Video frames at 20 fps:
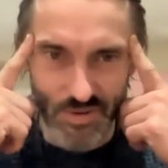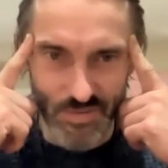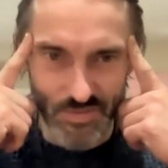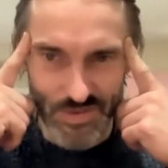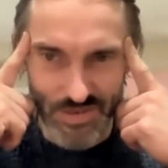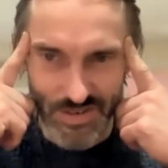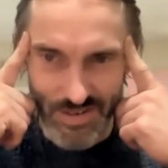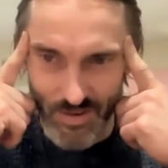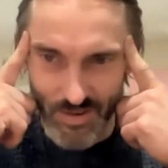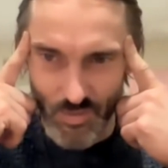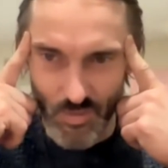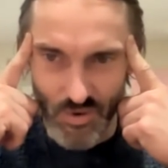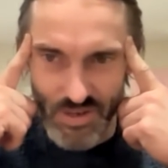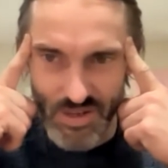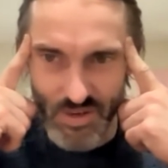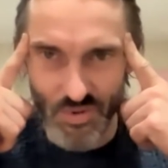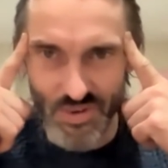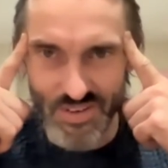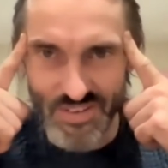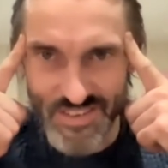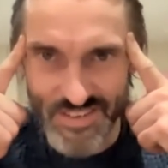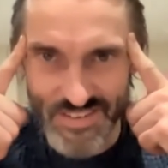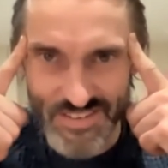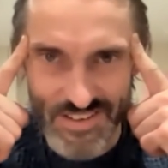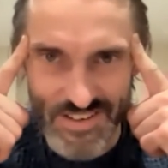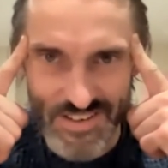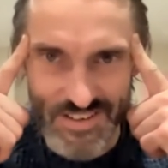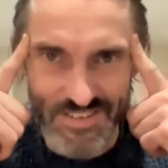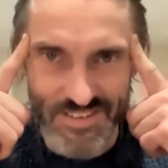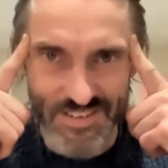like what you want to
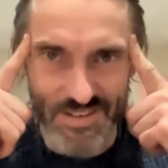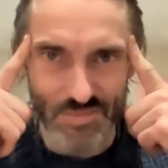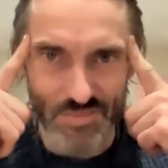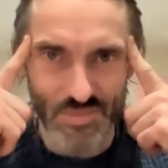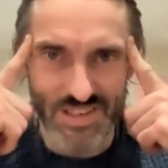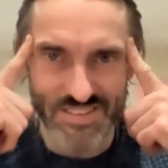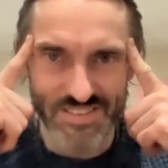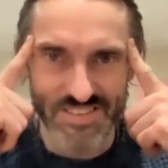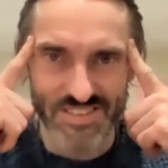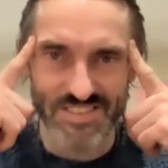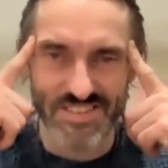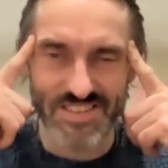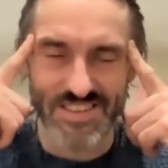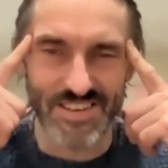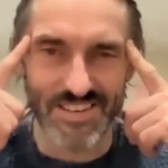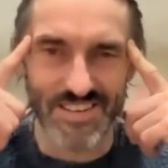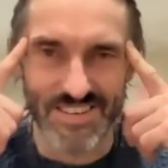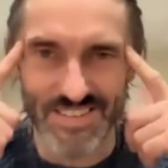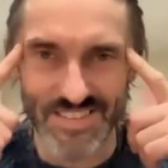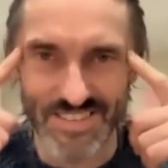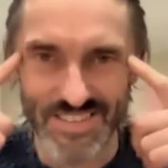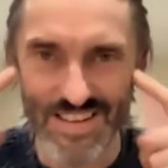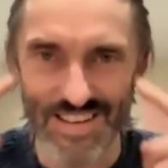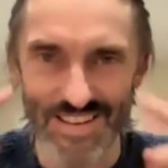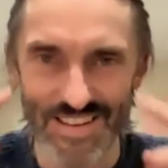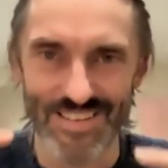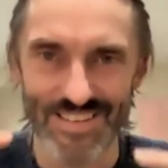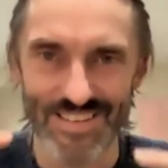dinner to the missus kind of thing,